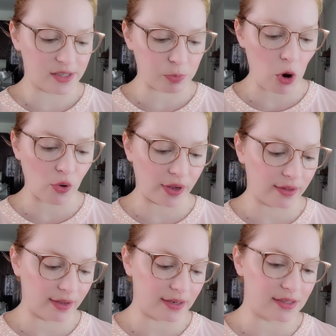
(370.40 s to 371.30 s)
It's
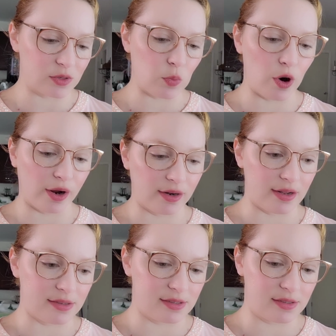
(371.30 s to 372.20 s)
broken, like it doesn't work. It
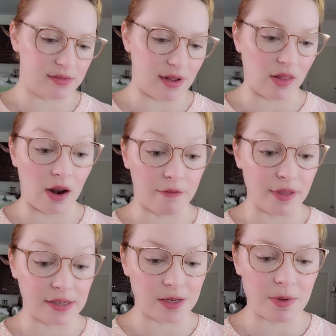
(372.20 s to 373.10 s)
needs a lot of
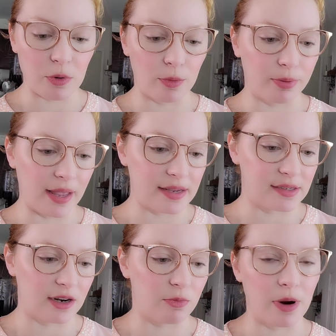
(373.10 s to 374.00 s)
things to be
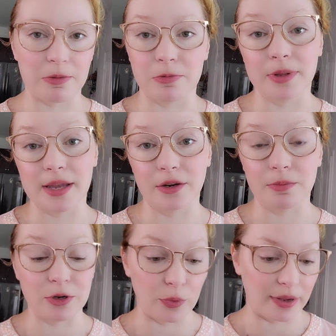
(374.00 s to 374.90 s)
replaced and I'll probably end
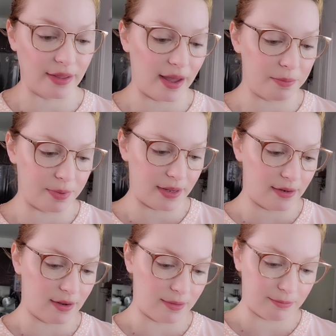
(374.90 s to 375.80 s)
up doing that. But
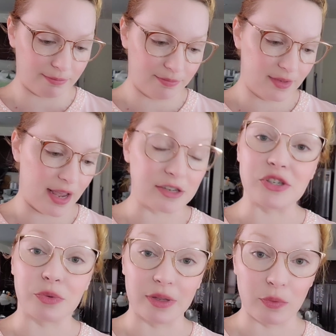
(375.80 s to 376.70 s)
um, yeah, I
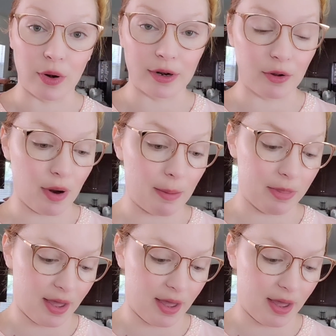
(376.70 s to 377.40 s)
just really wanted to grab